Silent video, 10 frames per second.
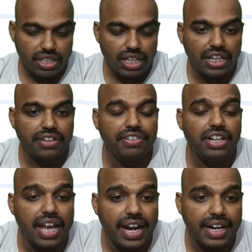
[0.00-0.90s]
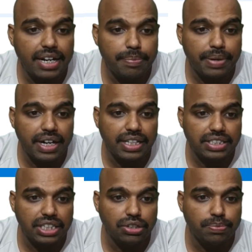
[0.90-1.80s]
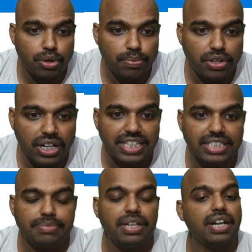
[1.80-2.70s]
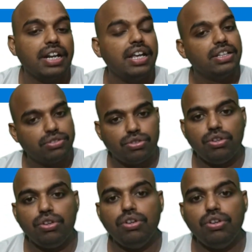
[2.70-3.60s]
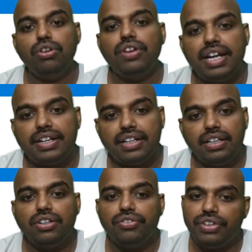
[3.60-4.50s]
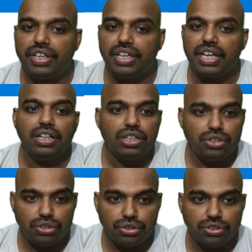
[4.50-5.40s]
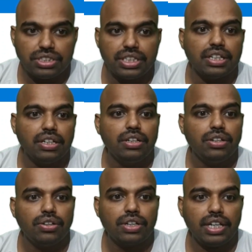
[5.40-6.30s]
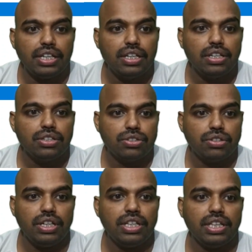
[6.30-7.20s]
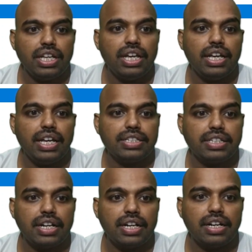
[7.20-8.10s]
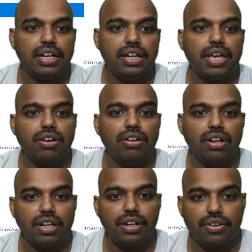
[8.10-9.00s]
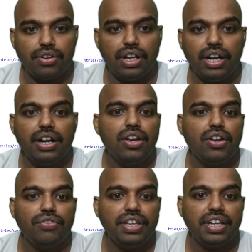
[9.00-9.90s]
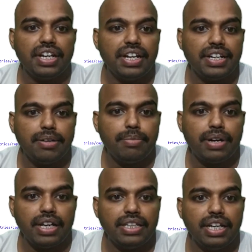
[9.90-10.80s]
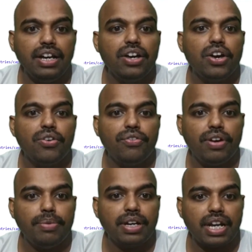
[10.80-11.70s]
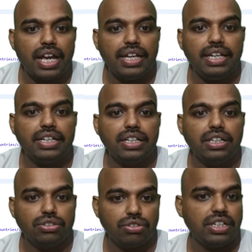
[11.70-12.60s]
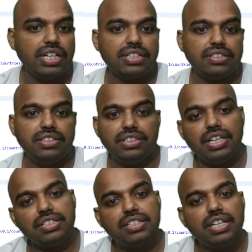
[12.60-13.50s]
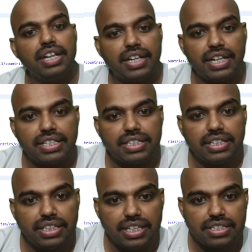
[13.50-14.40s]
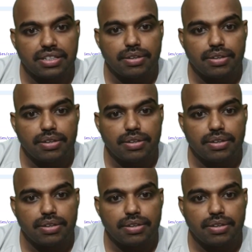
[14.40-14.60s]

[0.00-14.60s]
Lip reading: it will add dependency into pom.xml. So later we can use it. Okay, so in the external API call controller we created by the web client. So let's just test this